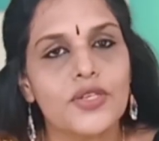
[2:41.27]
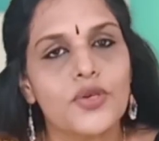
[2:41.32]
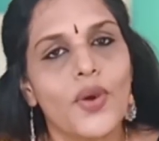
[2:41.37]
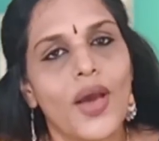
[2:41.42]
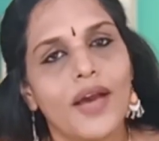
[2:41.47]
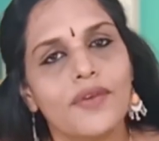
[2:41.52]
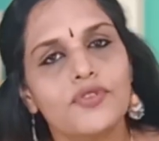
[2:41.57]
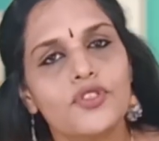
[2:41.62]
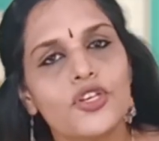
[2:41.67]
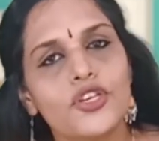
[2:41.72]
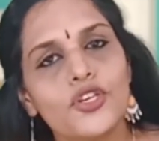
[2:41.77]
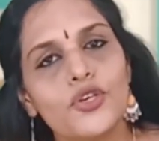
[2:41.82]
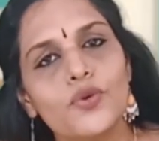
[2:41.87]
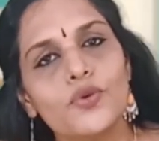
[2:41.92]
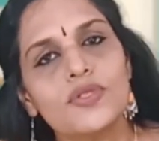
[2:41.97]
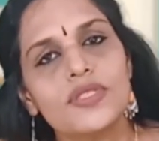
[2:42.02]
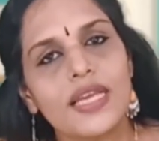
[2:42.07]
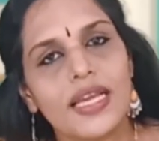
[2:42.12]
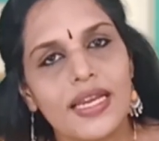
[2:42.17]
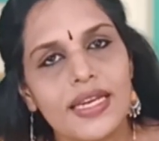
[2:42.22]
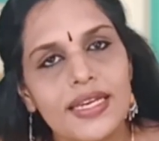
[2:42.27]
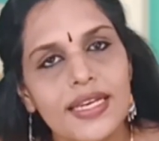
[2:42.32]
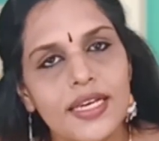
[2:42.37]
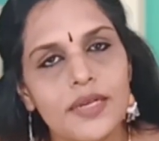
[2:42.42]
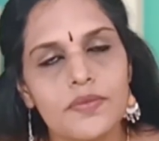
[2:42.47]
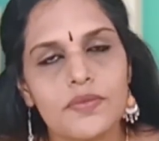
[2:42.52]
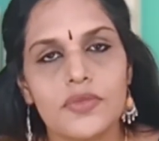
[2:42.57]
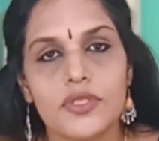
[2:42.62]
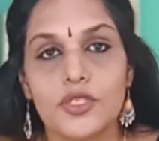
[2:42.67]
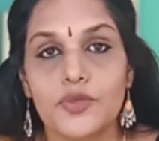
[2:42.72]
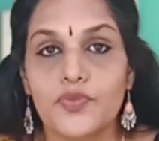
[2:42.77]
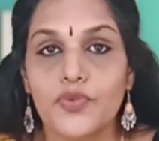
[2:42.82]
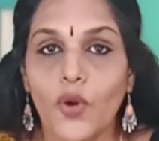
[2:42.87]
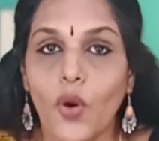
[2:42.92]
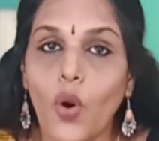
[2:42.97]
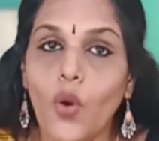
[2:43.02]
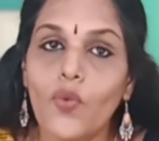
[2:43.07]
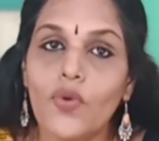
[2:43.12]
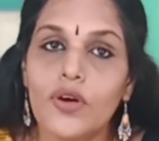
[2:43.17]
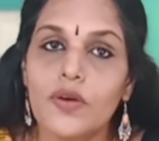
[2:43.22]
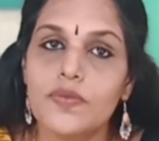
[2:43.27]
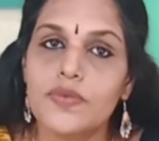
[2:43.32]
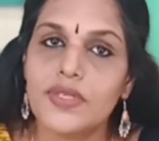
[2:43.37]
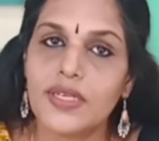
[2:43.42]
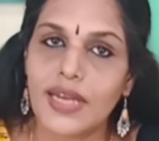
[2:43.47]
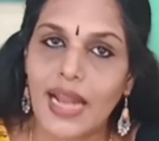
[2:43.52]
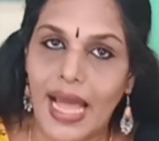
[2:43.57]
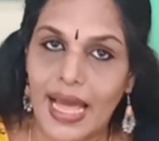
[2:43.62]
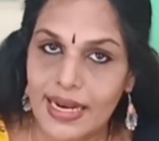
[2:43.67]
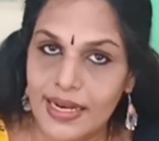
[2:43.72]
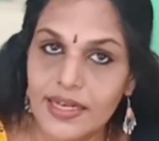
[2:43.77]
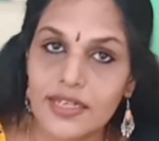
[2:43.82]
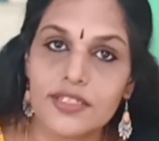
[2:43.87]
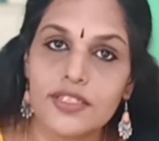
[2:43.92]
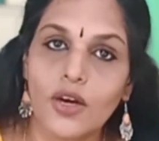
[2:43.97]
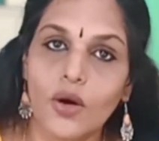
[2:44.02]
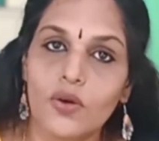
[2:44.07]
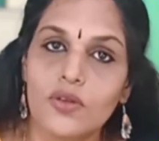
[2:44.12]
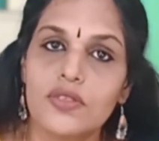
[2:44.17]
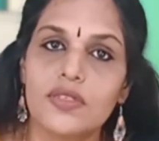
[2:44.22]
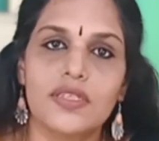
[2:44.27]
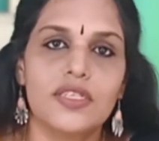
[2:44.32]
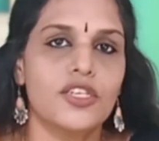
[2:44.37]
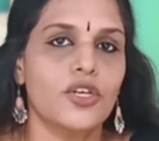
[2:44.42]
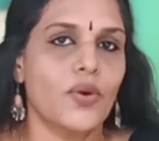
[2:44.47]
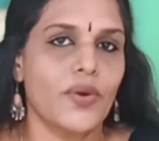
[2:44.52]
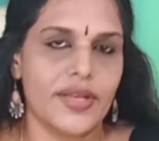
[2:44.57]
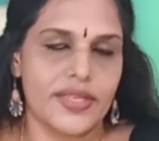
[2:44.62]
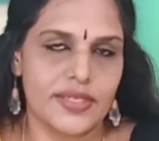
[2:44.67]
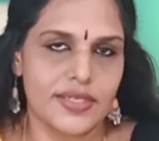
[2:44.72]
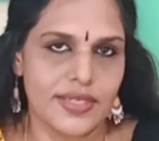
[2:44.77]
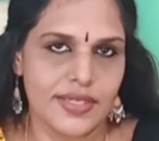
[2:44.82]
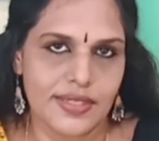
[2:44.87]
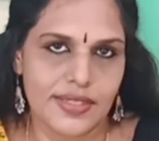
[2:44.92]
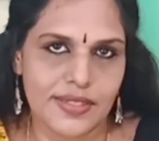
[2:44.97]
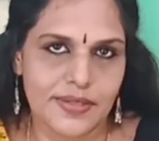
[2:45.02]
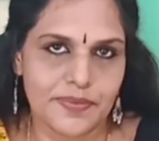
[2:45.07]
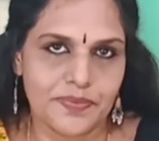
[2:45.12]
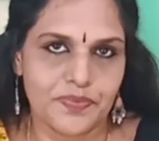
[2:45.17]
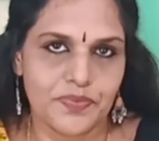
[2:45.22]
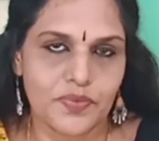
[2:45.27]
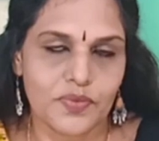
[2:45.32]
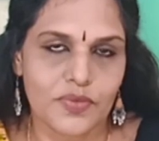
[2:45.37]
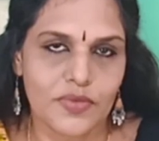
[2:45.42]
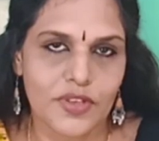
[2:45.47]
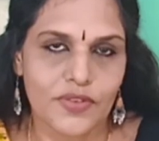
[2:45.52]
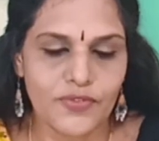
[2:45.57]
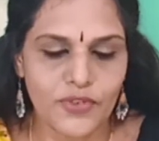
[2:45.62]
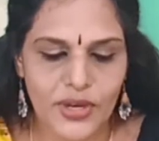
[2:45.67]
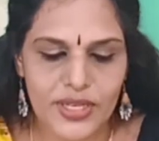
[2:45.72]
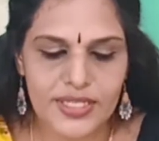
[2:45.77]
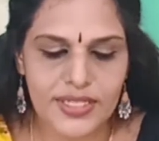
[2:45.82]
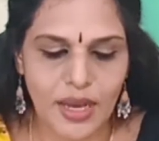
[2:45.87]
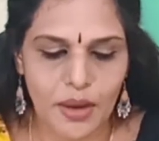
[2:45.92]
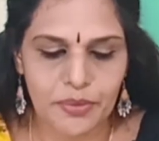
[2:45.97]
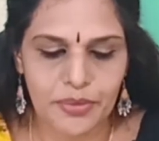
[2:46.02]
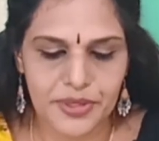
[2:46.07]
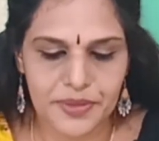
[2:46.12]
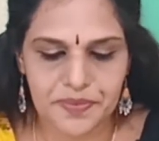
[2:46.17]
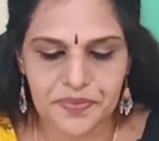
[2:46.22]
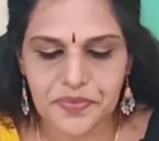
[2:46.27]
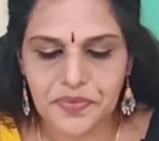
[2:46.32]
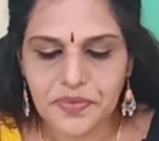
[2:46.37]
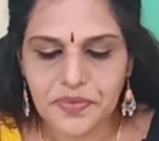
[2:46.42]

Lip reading: you have to use idioms, proverbs and anecdotes in your essays. For example,